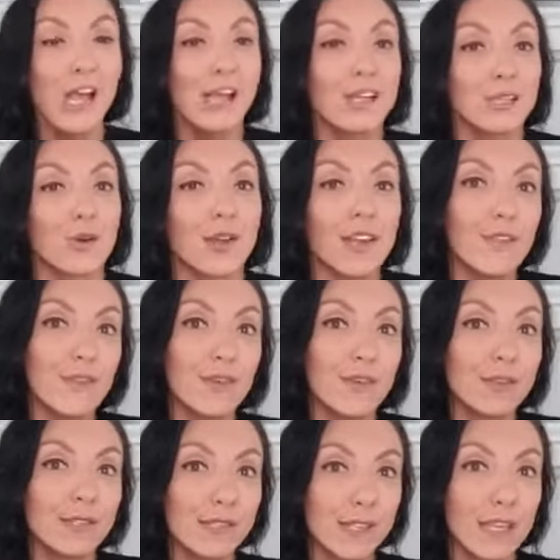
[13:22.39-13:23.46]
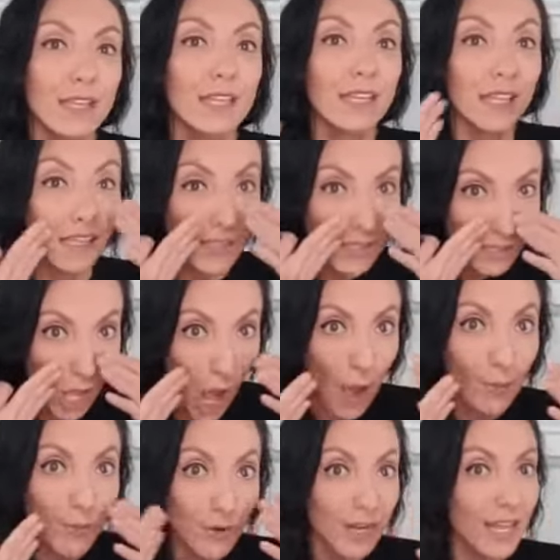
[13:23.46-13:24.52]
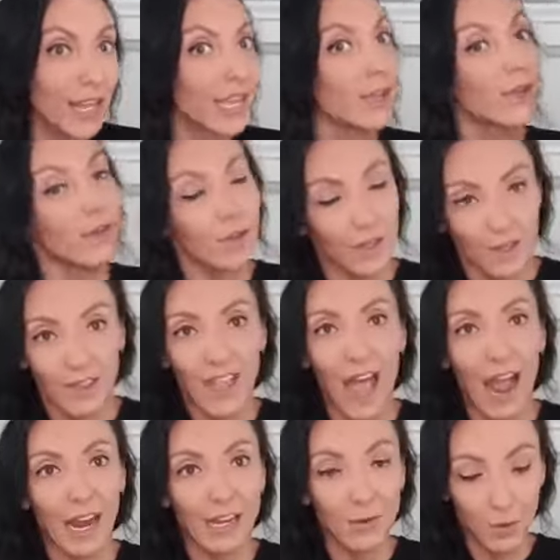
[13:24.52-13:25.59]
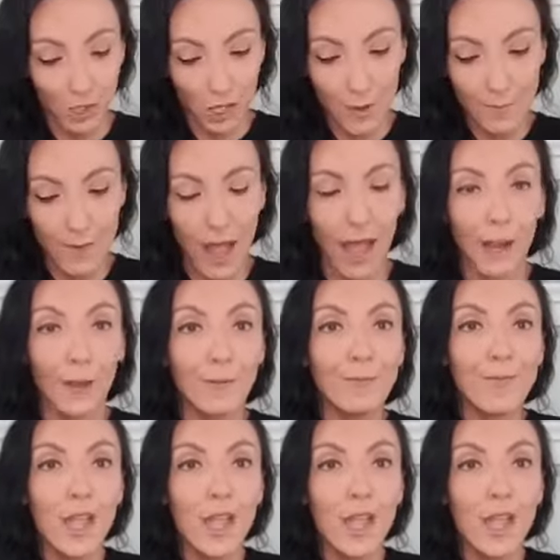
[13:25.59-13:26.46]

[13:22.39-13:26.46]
So if your skin stop breathing, the acne will come back.